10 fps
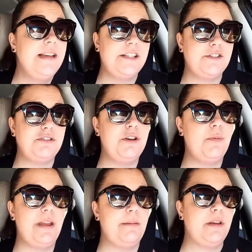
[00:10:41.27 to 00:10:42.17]
because there's
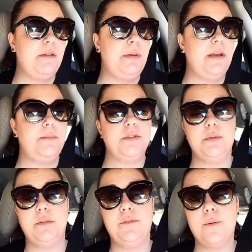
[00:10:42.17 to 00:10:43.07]
no way I'm going to be able
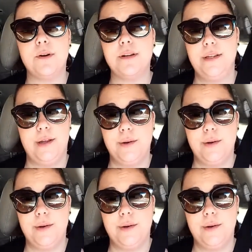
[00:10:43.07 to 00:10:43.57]
to afford,